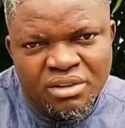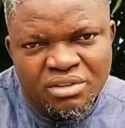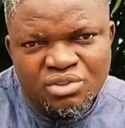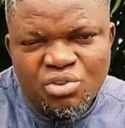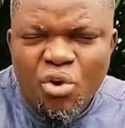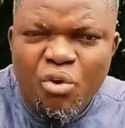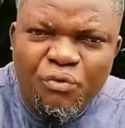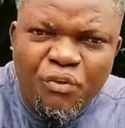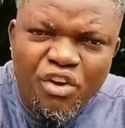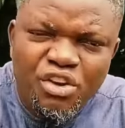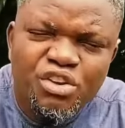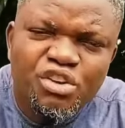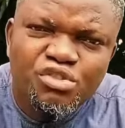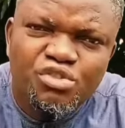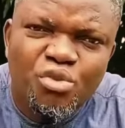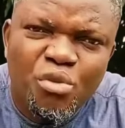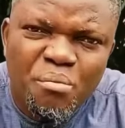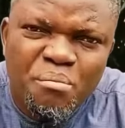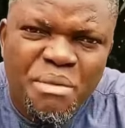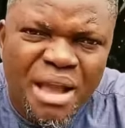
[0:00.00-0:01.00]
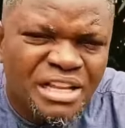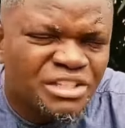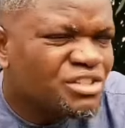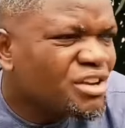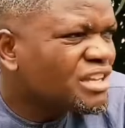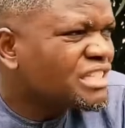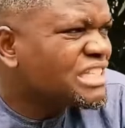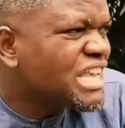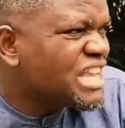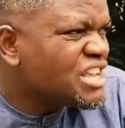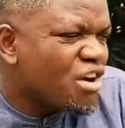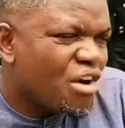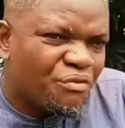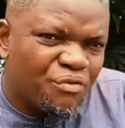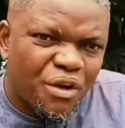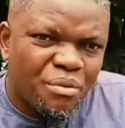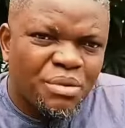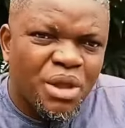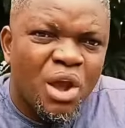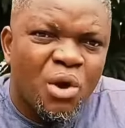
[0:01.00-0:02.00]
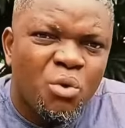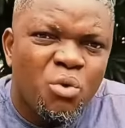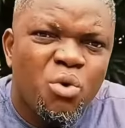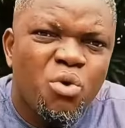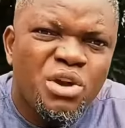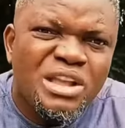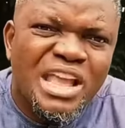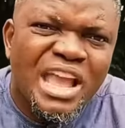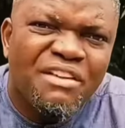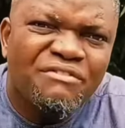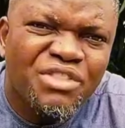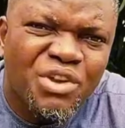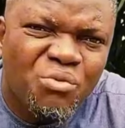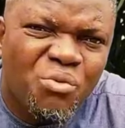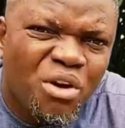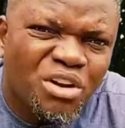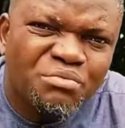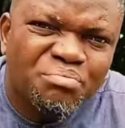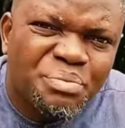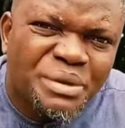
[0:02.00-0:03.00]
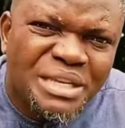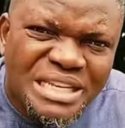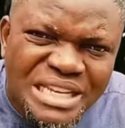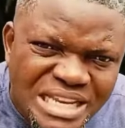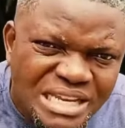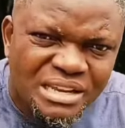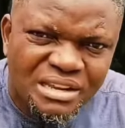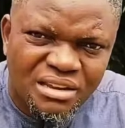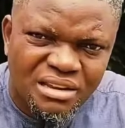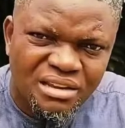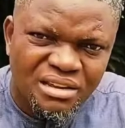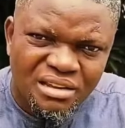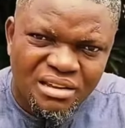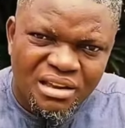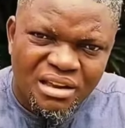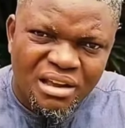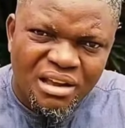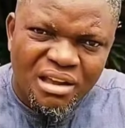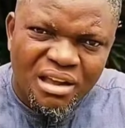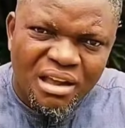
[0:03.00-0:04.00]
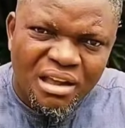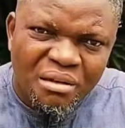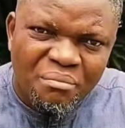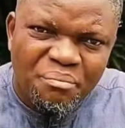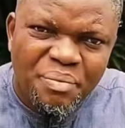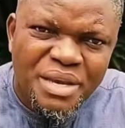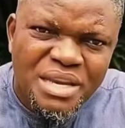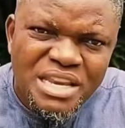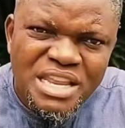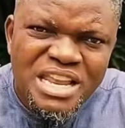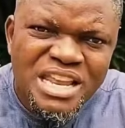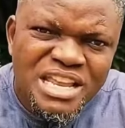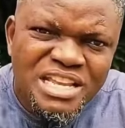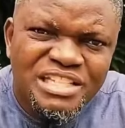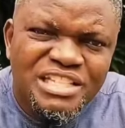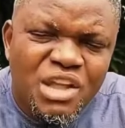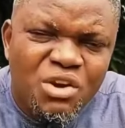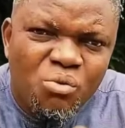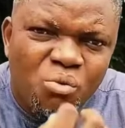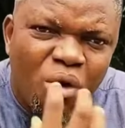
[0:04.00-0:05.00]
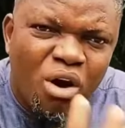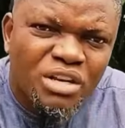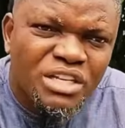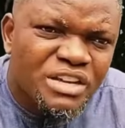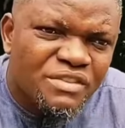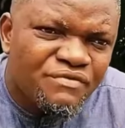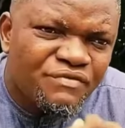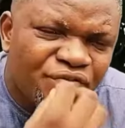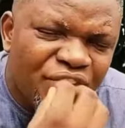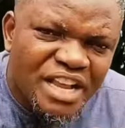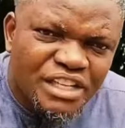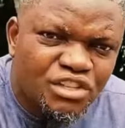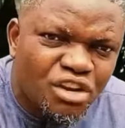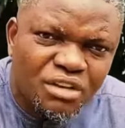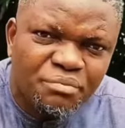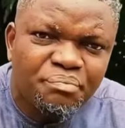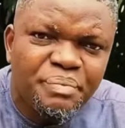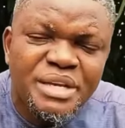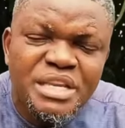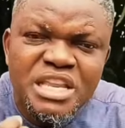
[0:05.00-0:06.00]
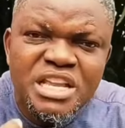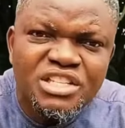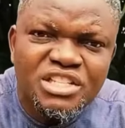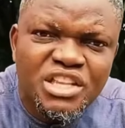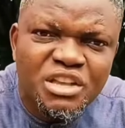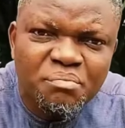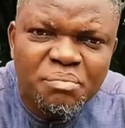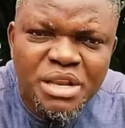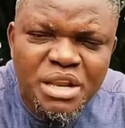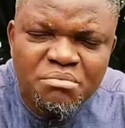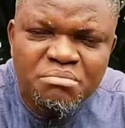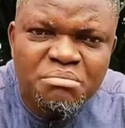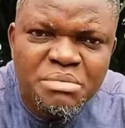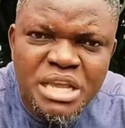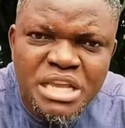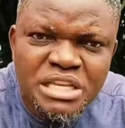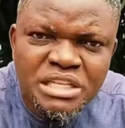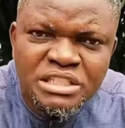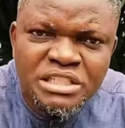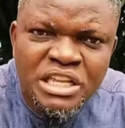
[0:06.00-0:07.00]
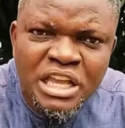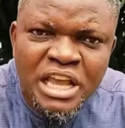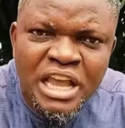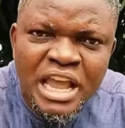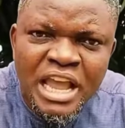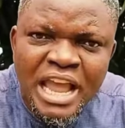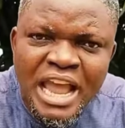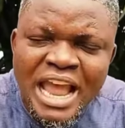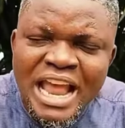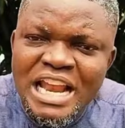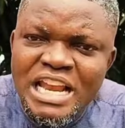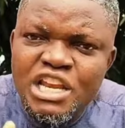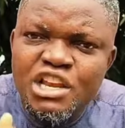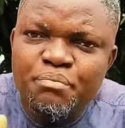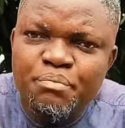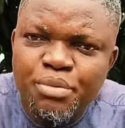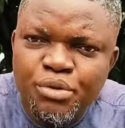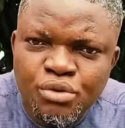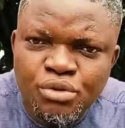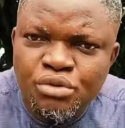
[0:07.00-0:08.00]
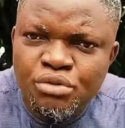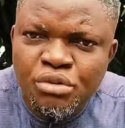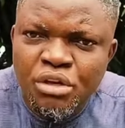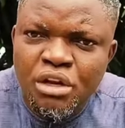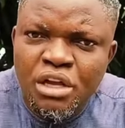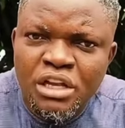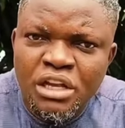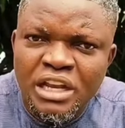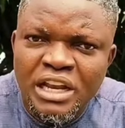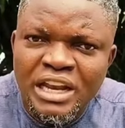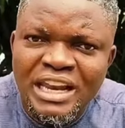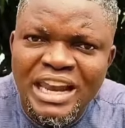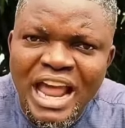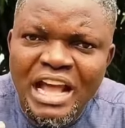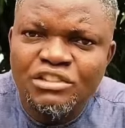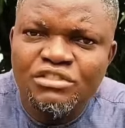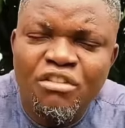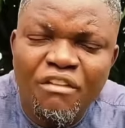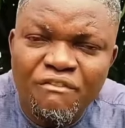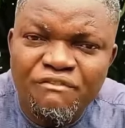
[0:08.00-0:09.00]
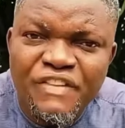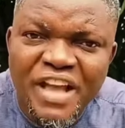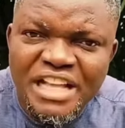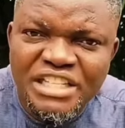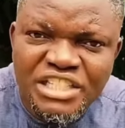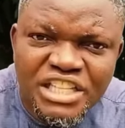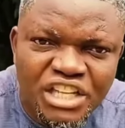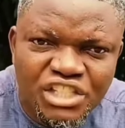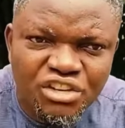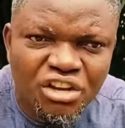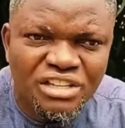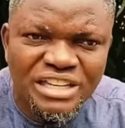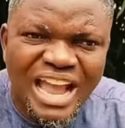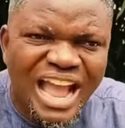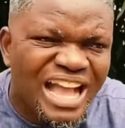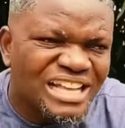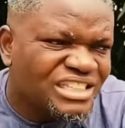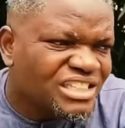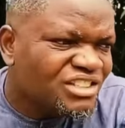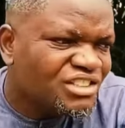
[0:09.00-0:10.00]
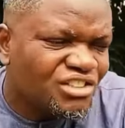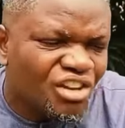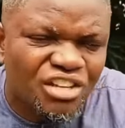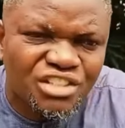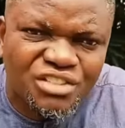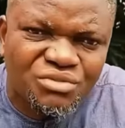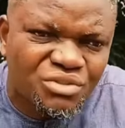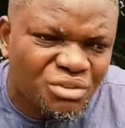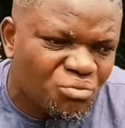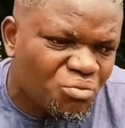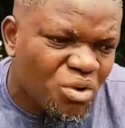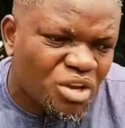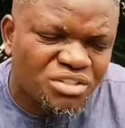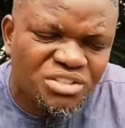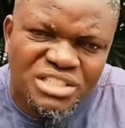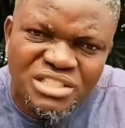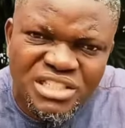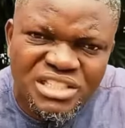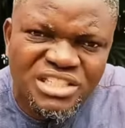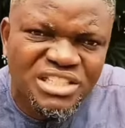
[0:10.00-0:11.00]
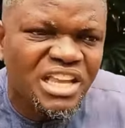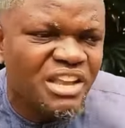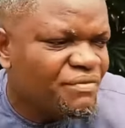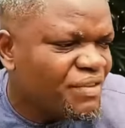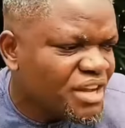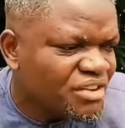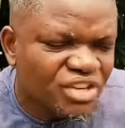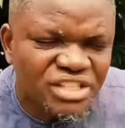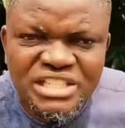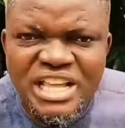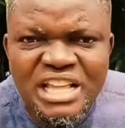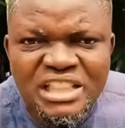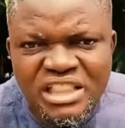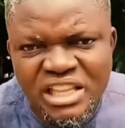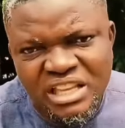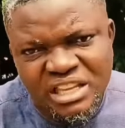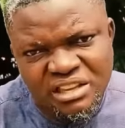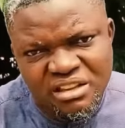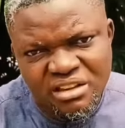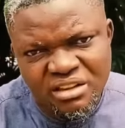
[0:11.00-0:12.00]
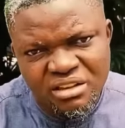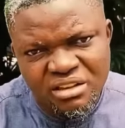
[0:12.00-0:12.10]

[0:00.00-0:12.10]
So for you to mention, say you're from, who gave the word Benin? Benin is a word invasion. Benin simply means Elebunu, land of vexation. And it just was given recently.